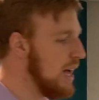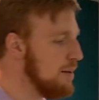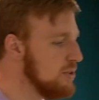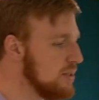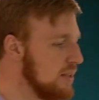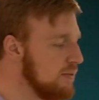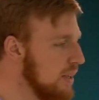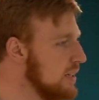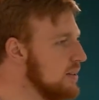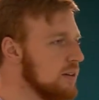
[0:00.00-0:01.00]
I'm just
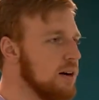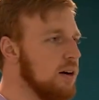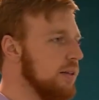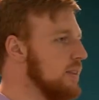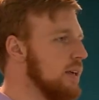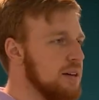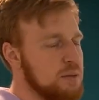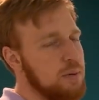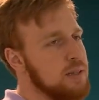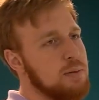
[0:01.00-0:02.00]
living into the calling that God has
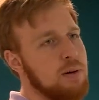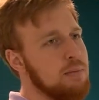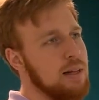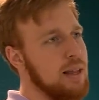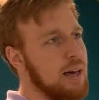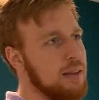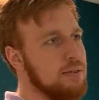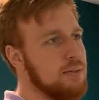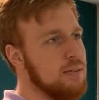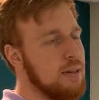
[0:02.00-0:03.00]
placed upon my life.